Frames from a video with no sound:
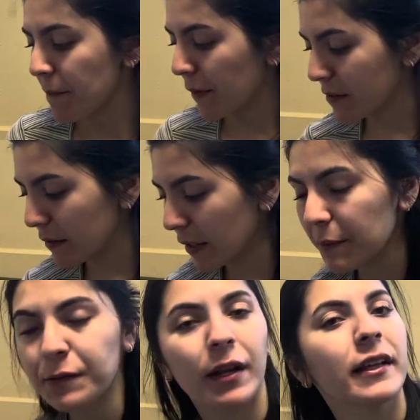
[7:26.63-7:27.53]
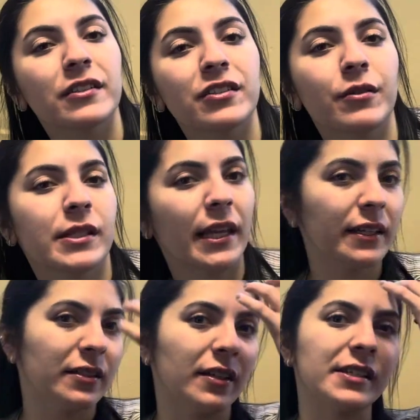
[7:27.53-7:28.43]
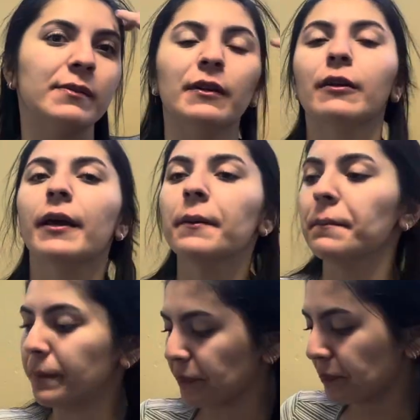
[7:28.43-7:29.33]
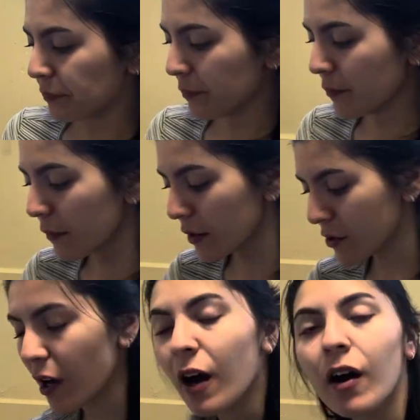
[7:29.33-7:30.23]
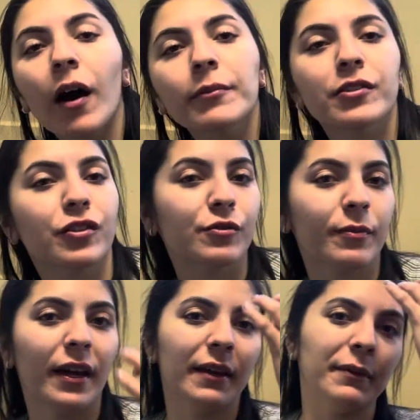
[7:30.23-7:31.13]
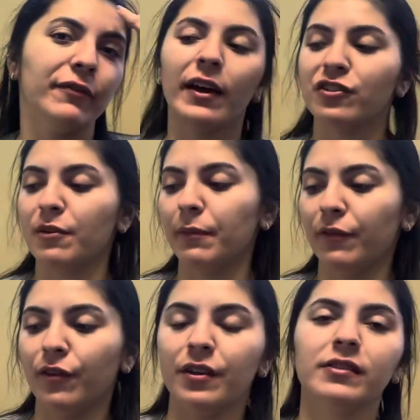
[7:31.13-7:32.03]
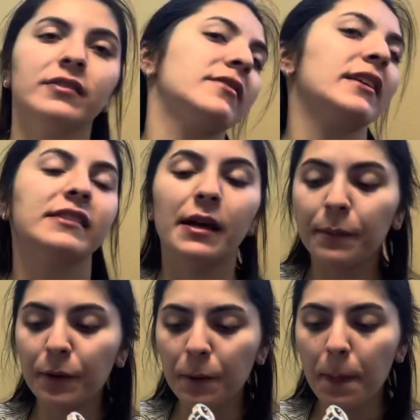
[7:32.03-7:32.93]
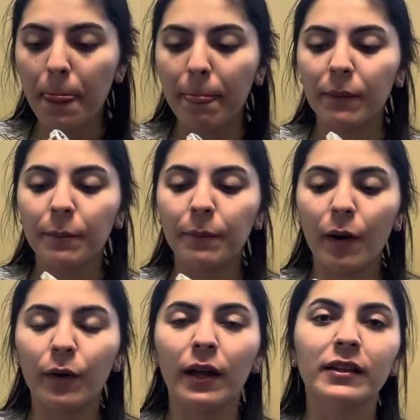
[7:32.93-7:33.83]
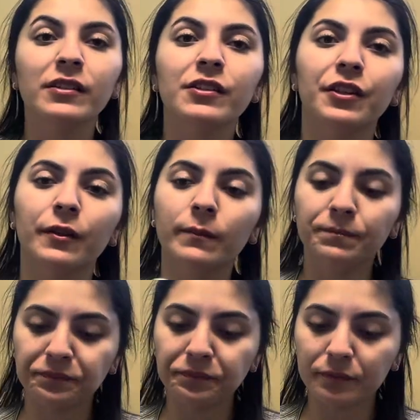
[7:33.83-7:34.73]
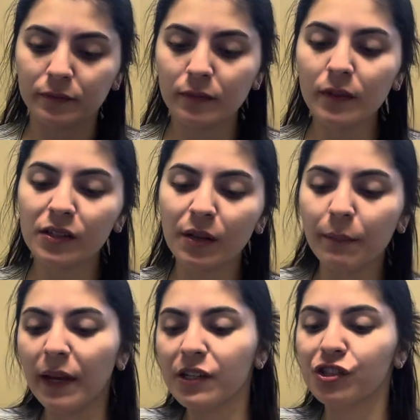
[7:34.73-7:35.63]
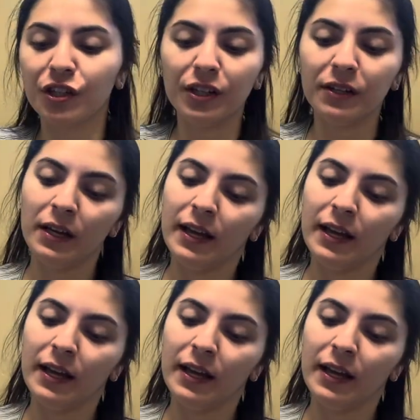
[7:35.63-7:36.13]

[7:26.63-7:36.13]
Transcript: And sometimes what I like to do is I like to experiment. So I'm just gonna use my B flat trumpet for this example. But what I like to do to make sure